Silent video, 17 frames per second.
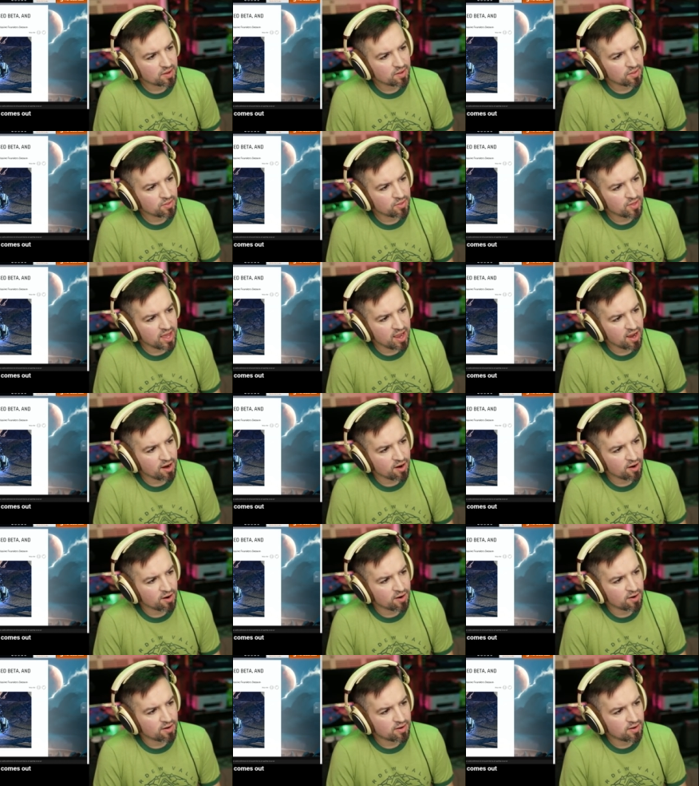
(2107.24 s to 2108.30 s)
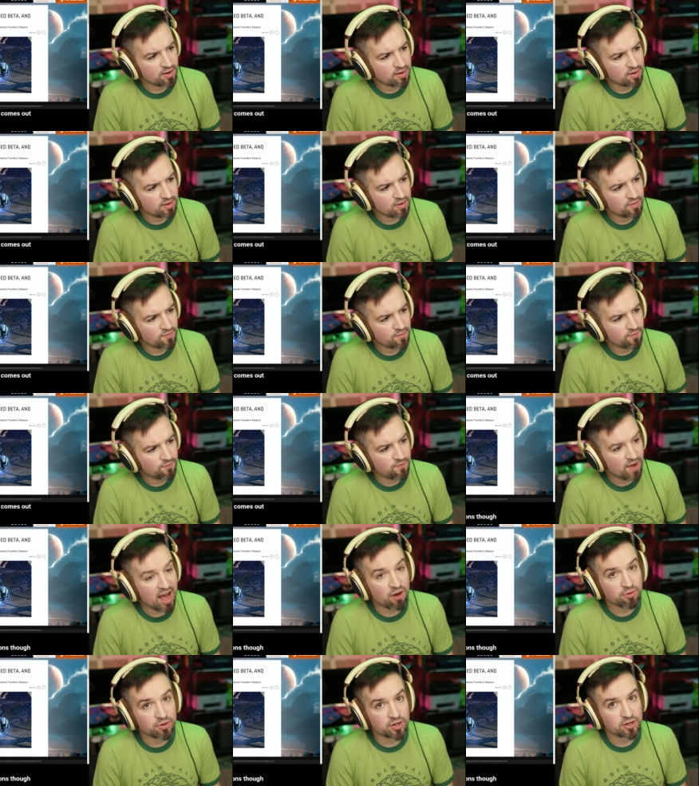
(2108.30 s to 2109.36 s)
Their
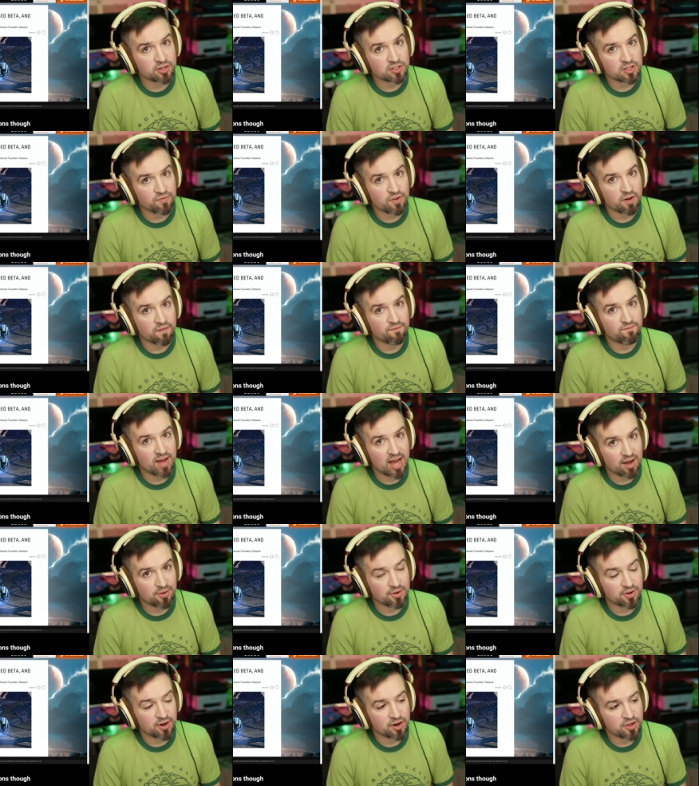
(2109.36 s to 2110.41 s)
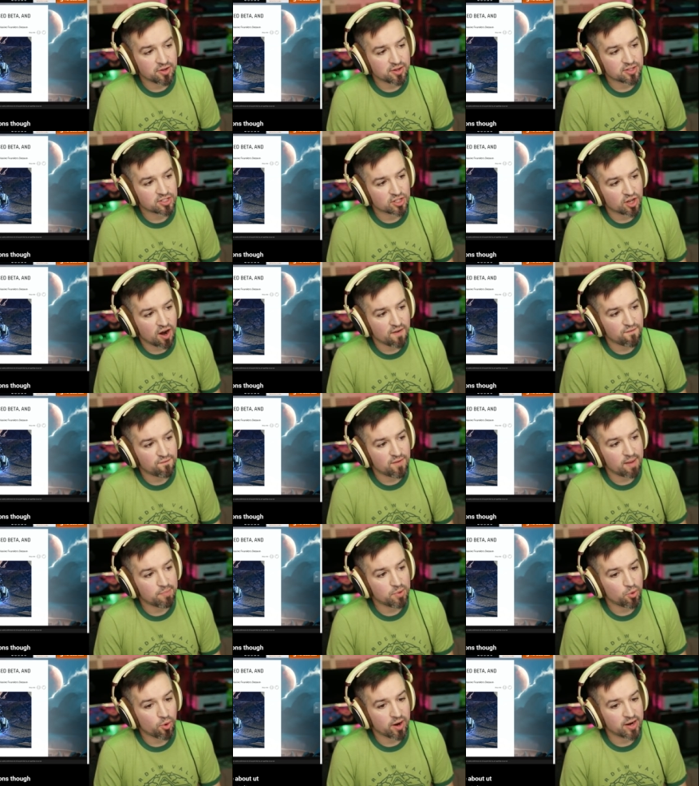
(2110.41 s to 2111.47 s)
founders, if you're a founder, you could start
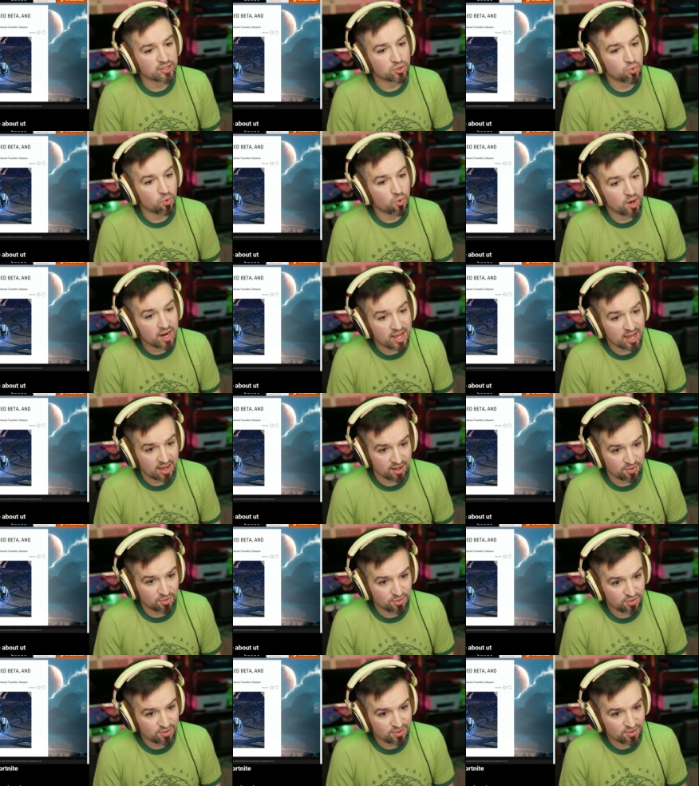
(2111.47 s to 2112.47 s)
February 20th.